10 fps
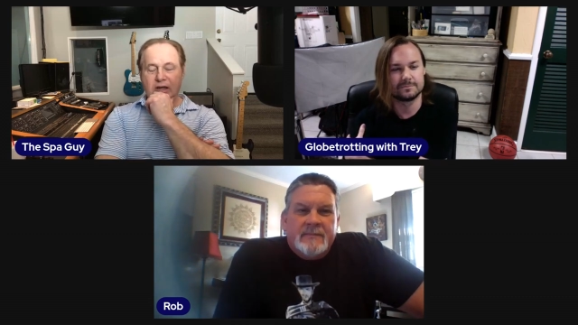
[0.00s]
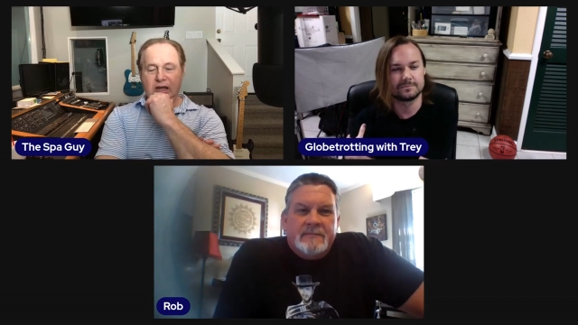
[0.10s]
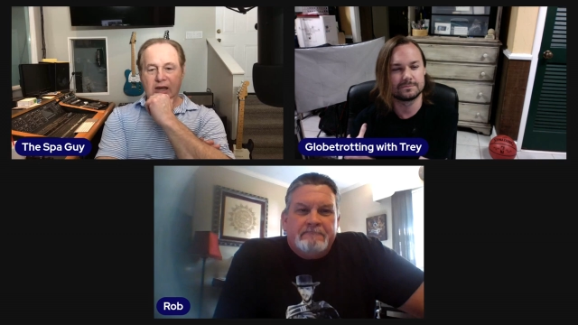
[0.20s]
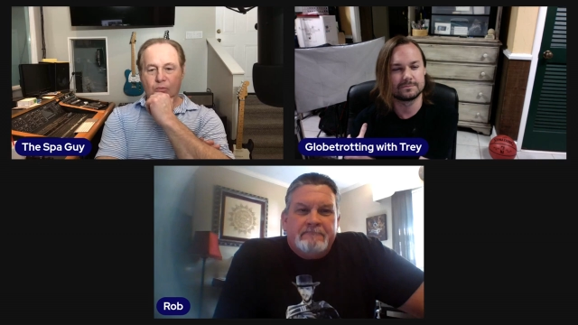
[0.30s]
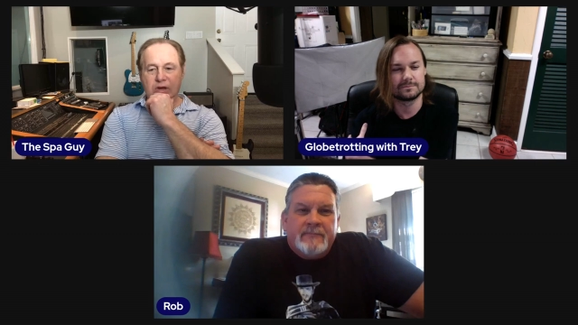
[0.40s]

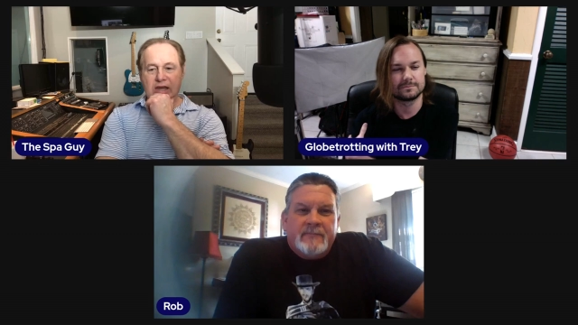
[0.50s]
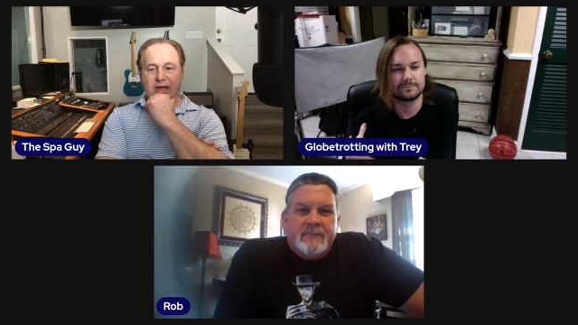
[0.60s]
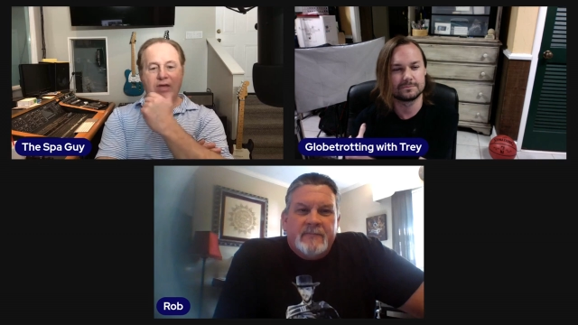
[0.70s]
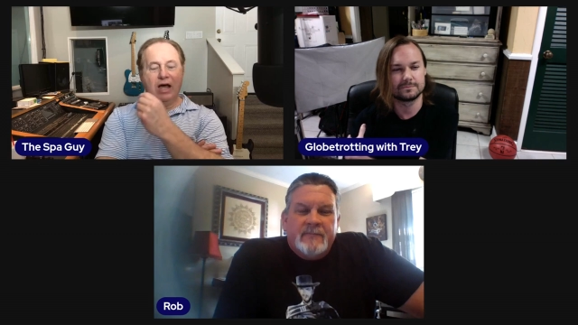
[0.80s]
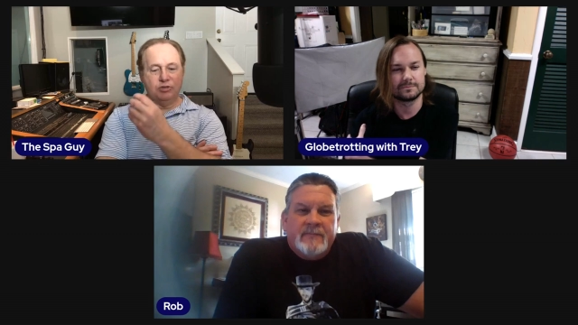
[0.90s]
Speaker 1: And we
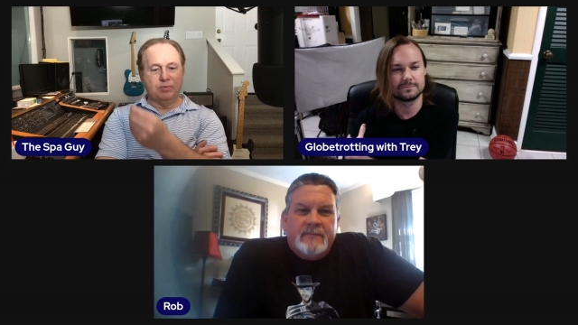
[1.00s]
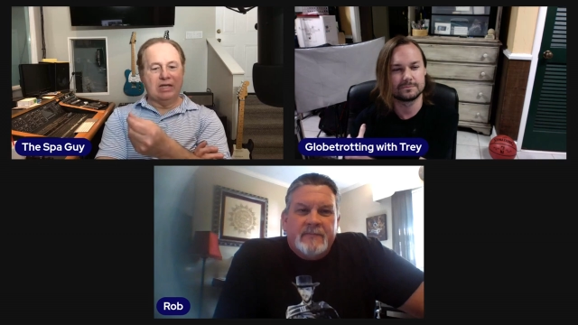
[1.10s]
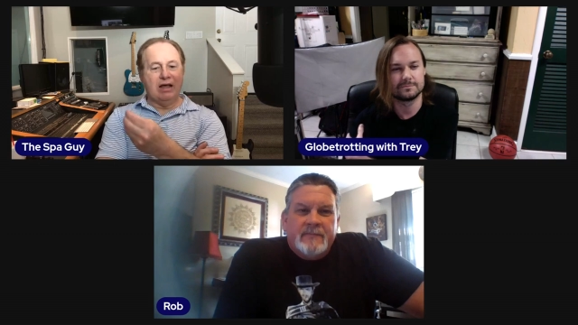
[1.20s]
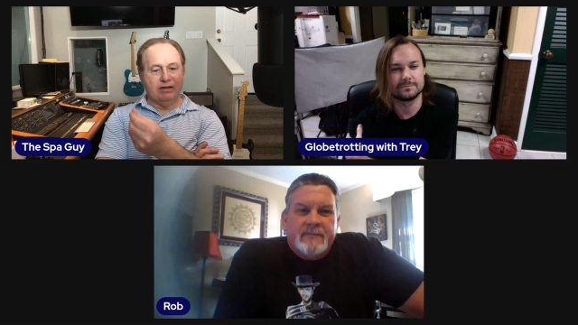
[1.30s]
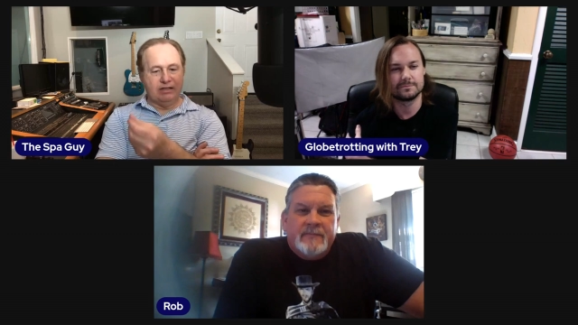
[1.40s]
had the
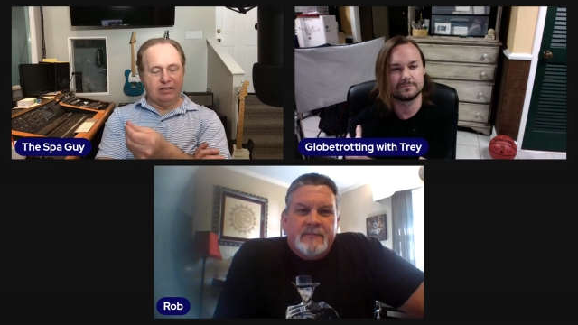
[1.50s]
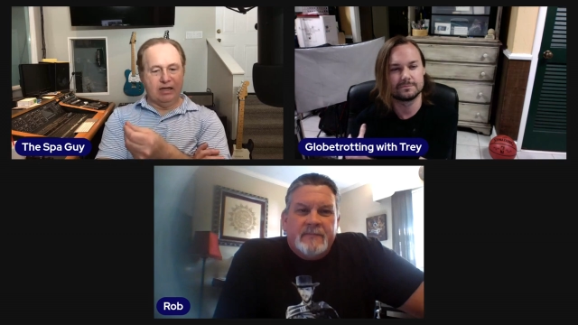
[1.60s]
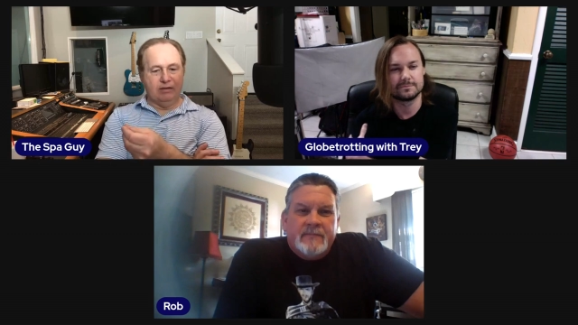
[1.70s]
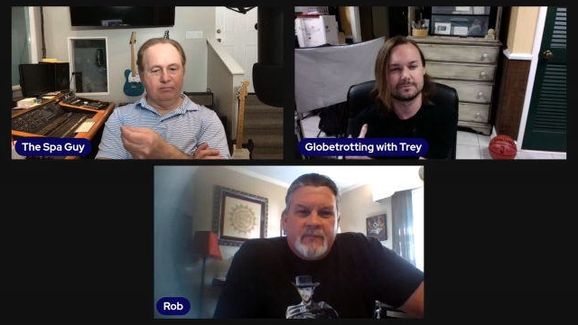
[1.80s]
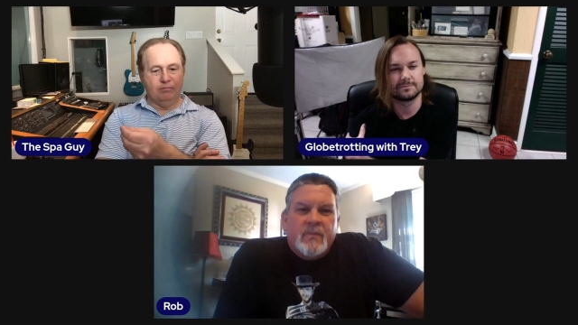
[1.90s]
hospitality
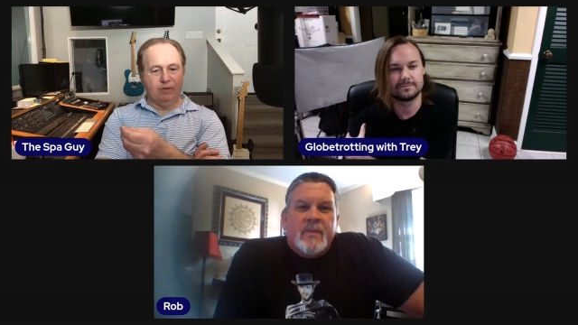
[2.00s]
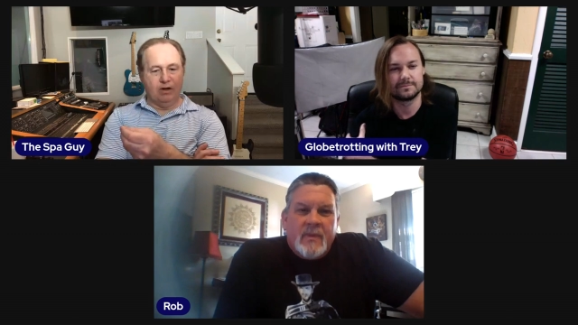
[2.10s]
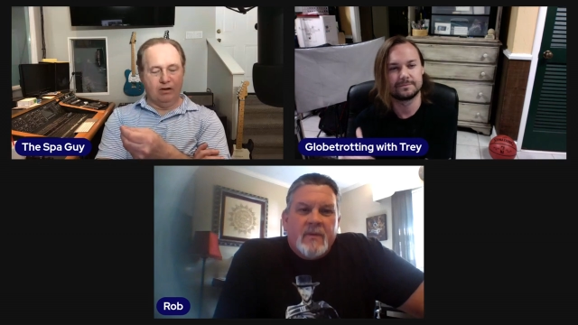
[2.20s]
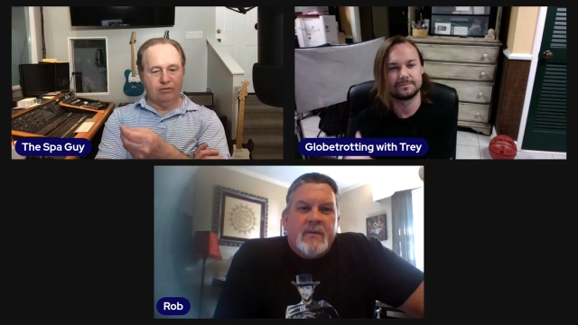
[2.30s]
tent uh,